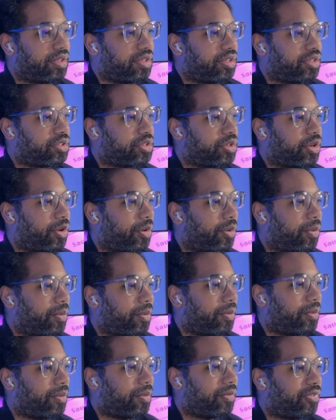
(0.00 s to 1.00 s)
So
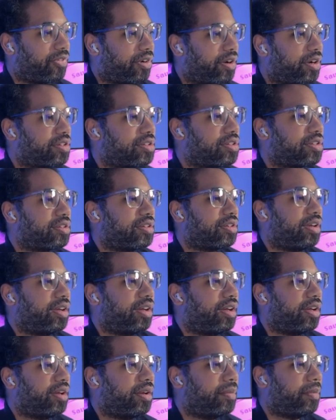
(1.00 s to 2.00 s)
first,
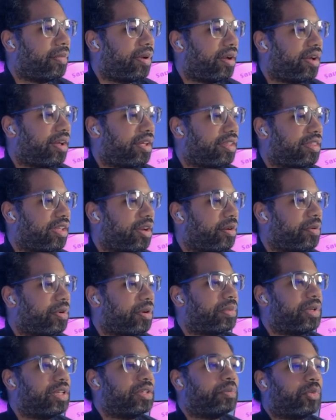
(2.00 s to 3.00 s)
I think I want to
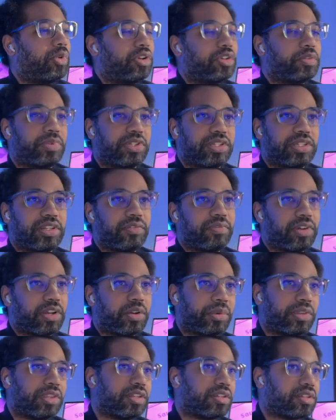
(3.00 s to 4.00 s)
be more specific
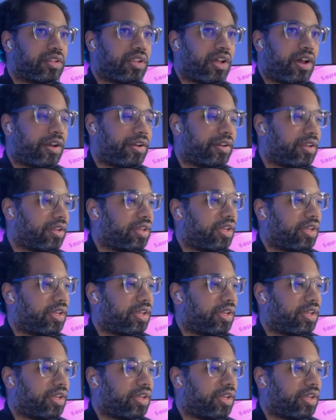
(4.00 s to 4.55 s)
with this log.